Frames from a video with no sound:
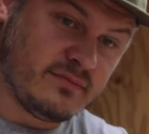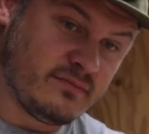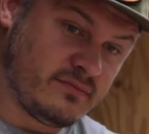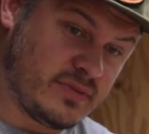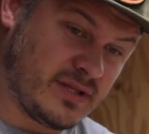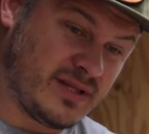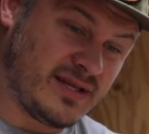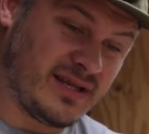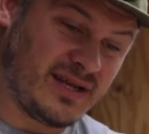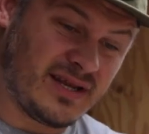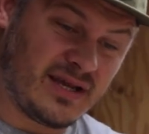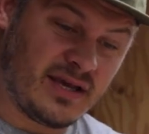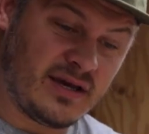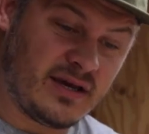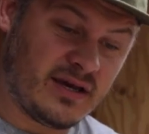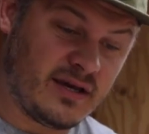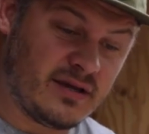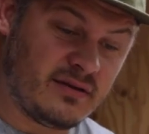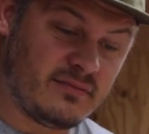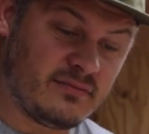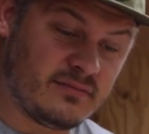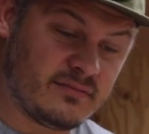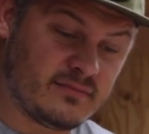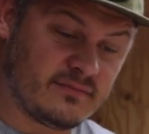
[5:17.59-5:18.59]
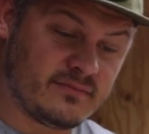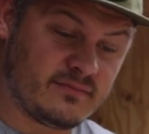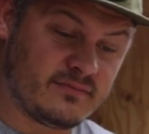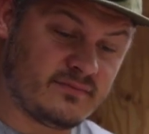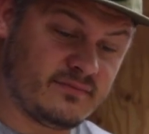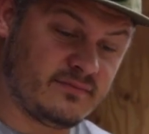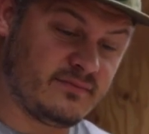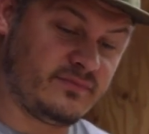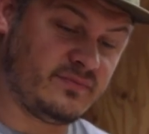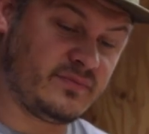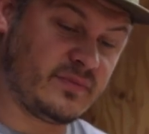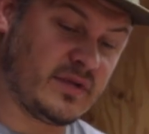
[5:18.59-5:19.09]
But then again,
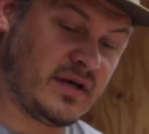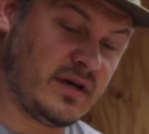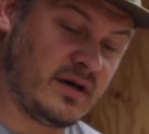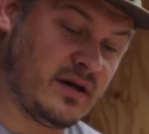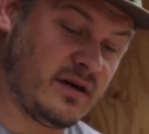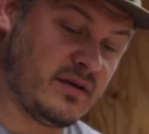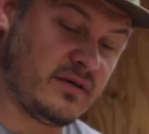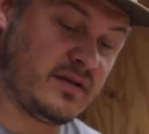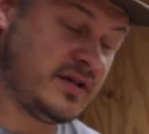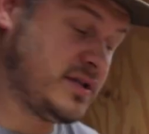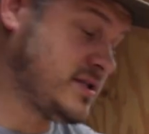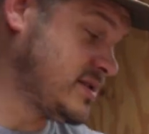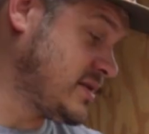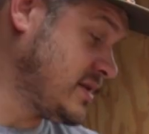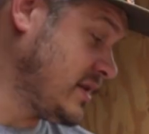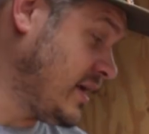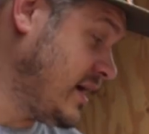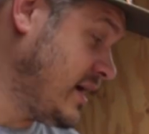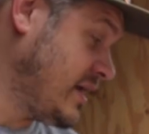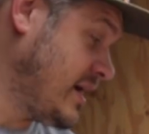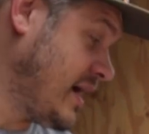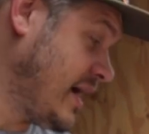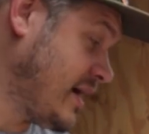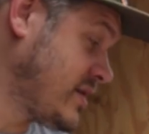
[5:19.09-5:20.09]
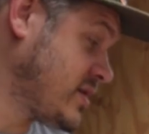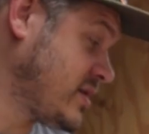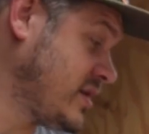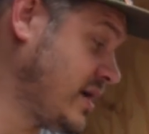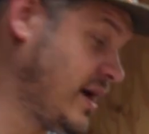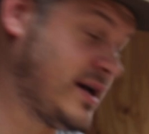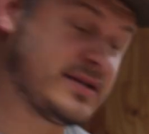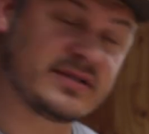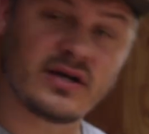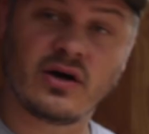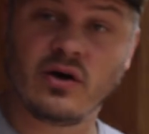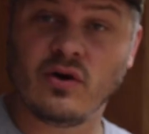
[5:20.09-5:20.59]
this sled actually
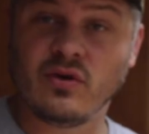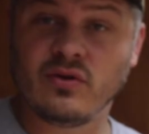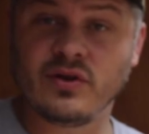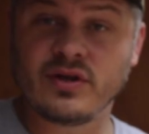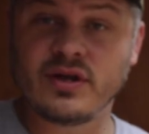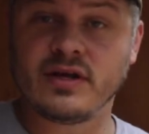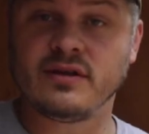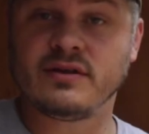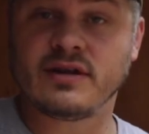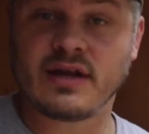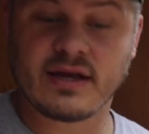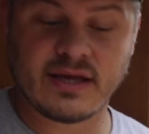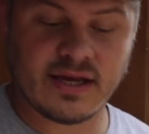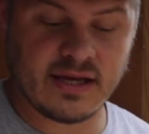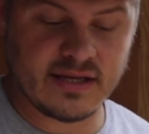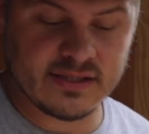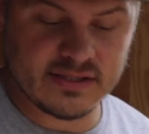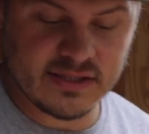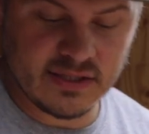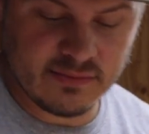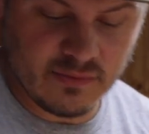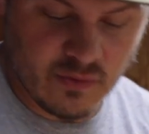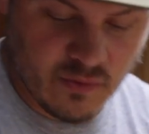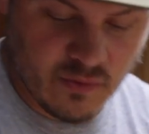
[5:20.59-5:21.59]
has a hole in it that I can't seem